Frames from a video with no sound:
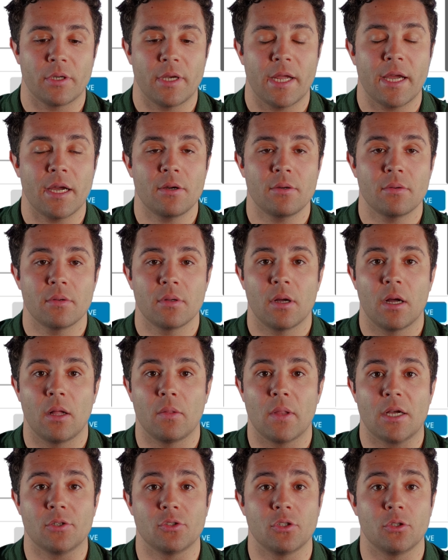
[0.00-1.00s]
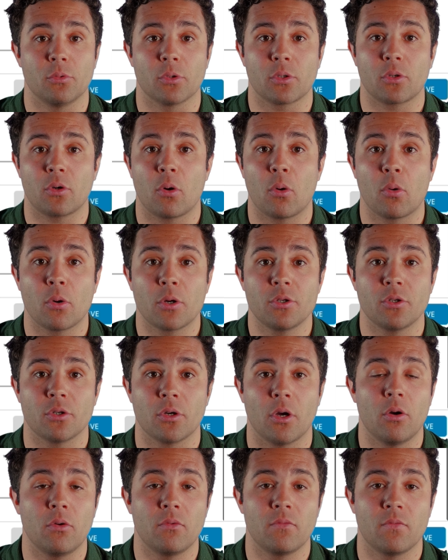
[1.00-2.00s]
Now allows you to record your
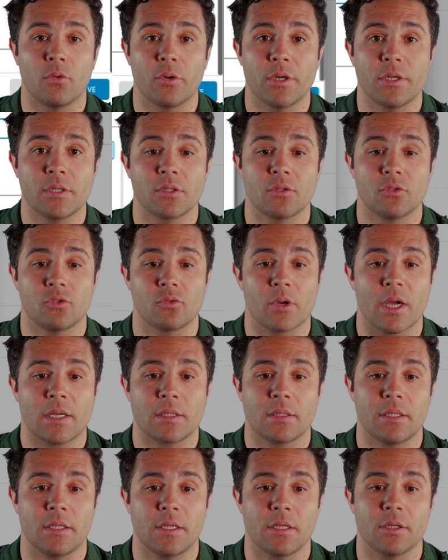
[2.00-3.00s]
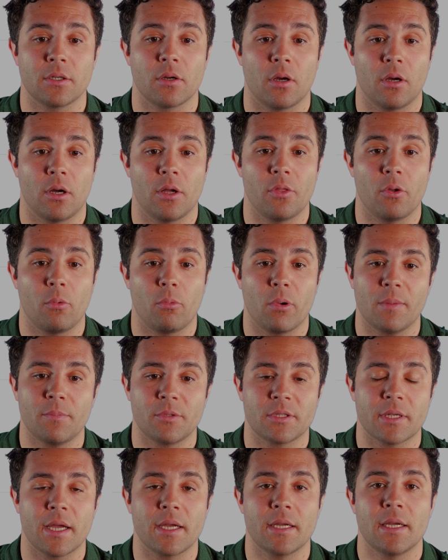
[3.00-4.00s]
own voice directly here on the
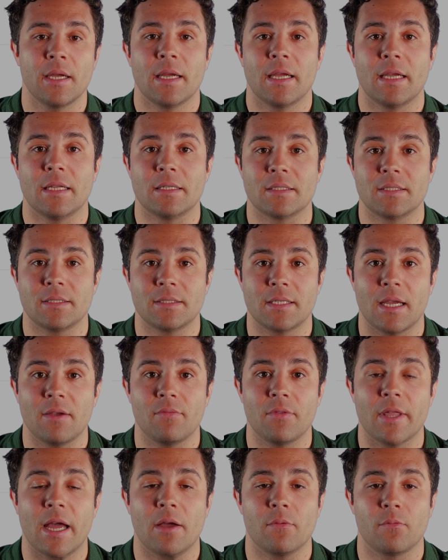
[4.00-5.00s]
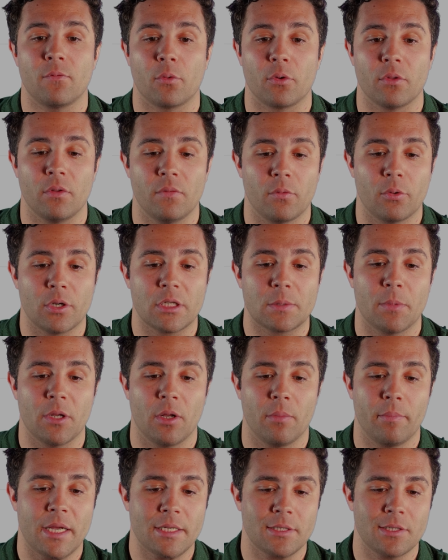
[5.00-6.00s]
website and save that for the
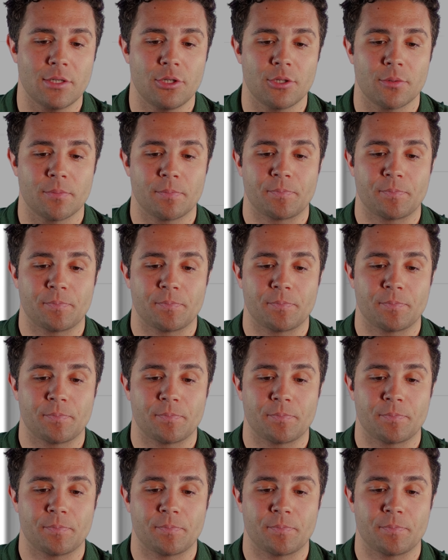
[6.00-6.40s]
voicemail message.